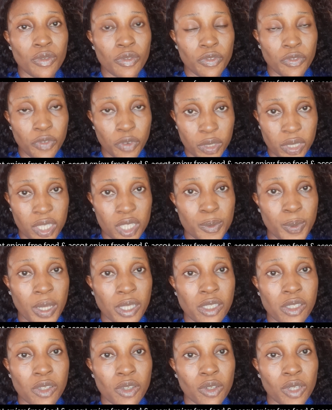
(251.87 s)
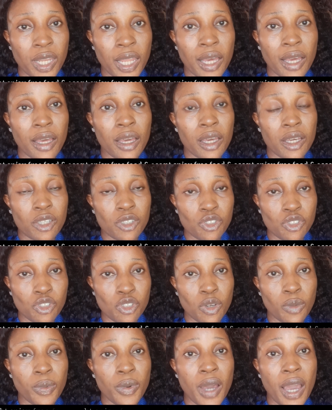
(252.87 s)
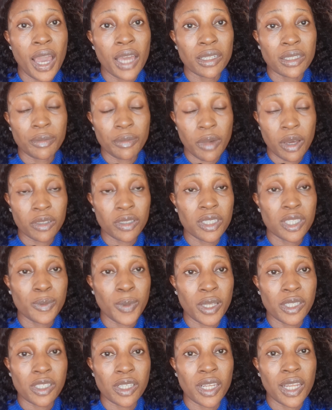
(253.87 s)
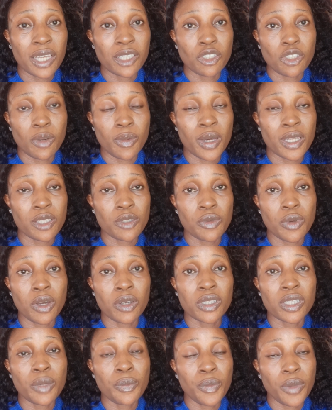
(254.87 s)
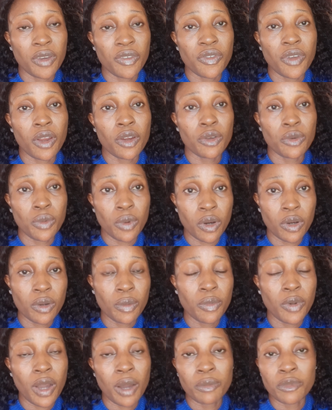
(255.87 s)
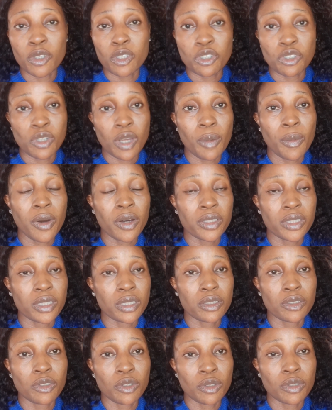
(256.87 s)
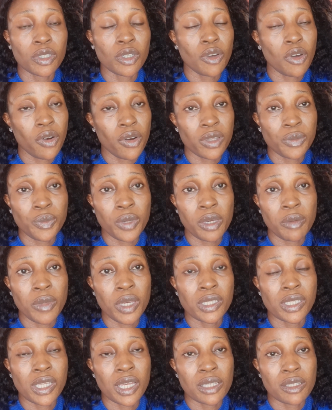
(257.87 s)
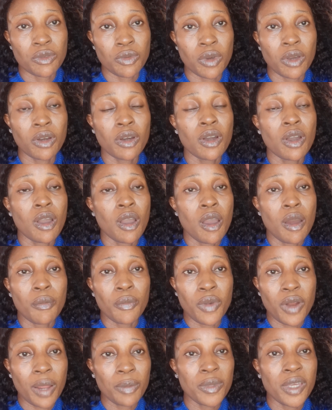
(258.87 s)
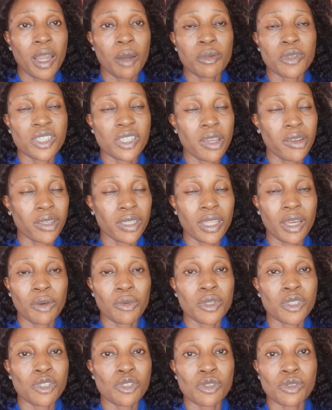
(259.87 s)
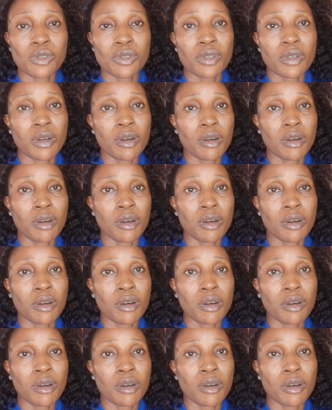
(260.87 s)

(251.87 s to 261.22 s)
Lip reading: for this particular job. And on this particular job as well, they pay very well, but I'm not sure about the current payment as well. Probably I'll be sharing that with you